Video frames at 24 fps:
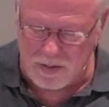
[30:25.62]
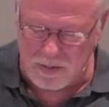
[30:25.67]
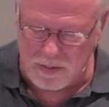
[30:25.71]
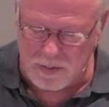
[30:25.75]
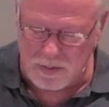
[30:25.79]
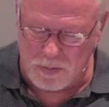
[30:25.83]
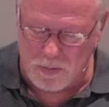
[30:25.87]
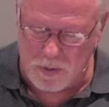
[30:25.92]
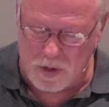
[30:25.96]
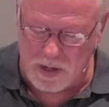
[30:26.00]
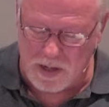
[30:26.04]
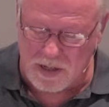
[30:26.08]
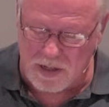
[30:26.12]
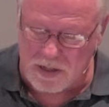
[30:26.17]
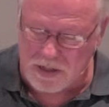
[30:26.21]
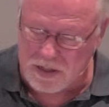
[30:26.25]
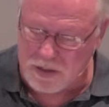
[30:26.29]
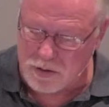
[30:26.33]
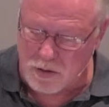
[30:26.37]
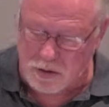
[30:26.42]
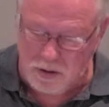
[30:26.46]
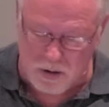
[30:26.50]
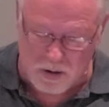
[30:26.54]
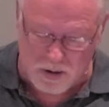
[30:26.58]
What is
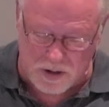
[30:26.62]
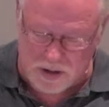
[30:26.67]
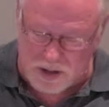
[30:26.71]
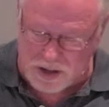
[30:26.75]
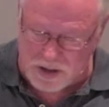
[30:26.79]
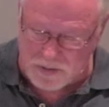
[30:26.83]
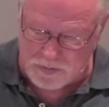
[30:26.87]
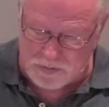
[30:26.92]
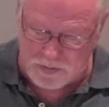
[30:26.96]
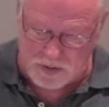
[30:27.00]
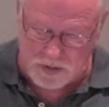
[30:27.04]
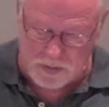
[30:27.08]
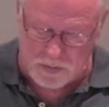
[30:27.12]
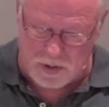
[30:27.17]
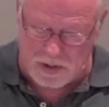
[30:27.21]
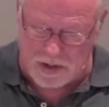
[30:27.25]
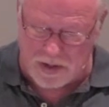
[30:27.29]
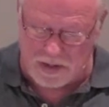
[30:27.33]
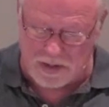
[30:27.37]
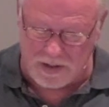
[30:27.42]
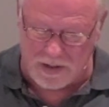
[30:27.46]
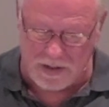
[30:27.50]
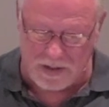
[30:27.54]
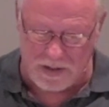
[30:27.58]
eternal life
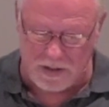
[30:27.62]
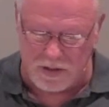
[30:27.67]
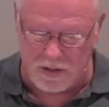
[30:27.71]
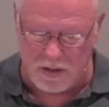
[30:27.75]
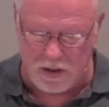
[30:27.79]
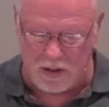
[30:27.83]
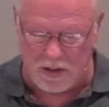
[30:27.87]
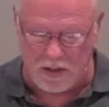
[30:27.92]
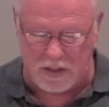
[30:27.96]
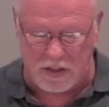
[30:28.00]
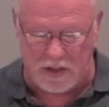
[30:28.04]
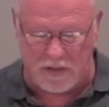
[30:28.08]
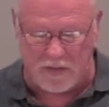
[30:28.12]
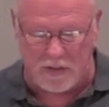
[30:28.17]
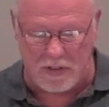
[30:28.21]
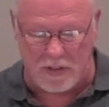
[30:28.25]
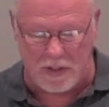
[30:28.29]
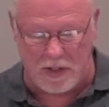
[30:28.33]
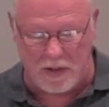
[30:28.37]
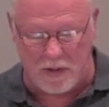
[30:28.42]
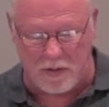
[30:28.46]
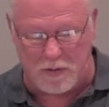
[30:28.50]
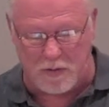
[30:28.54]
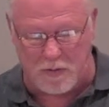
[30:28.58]
anyway? In John
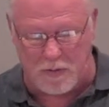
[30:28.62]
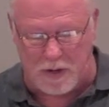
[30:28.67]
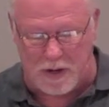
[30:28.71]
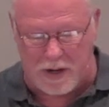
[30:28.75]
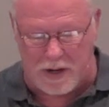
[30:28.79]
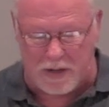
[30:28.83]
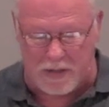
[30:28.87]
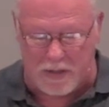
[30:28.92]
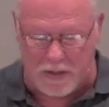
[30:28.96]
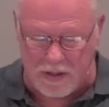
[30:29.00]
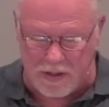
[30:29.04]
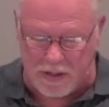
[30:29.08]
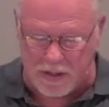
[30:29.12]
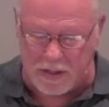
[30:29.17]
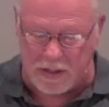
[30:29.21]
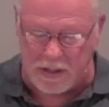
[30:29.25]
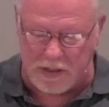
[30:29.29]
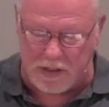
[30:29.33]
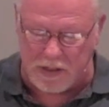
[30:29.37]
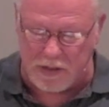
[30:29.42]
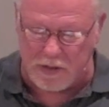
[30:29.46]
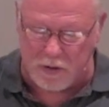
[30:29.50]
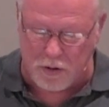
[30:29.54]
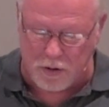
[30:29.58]
17:3, this
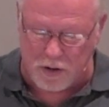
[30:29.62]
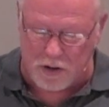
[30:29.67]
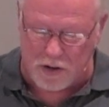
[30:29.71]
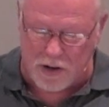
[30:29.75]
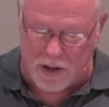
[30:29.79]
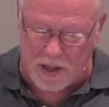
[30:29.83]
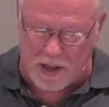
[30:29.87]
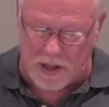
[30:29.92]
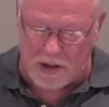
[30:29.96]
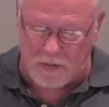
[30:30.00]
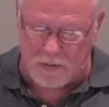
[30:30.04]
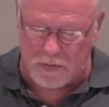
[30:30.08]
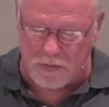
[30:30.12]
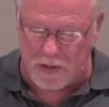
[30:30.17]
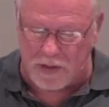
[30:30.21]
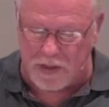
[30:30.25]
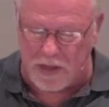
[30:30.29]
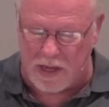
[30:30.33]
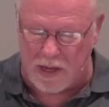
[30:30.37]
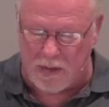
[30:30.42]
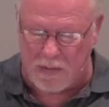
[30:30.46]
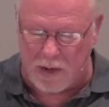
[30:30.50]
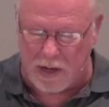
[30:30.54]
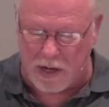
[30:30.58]
is eternal life, that
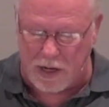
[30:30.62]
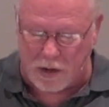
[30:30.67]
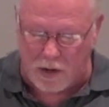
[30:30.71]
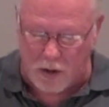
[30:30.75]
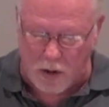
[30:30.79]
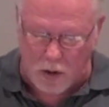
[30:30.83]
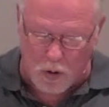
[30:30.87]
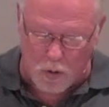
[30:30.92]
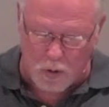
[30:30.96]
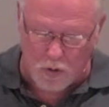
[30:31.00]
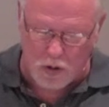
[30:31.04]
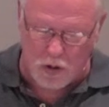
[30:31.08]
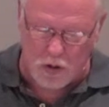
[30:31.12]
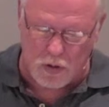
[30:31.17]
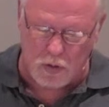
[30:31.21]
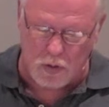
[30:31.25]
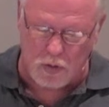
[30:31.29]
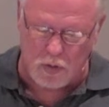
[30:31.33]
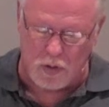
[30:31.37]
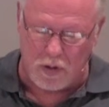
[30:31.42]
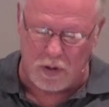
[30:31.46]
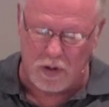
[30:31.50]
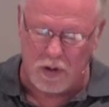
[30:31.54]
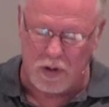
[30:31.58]
they may know
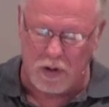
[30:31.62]
you,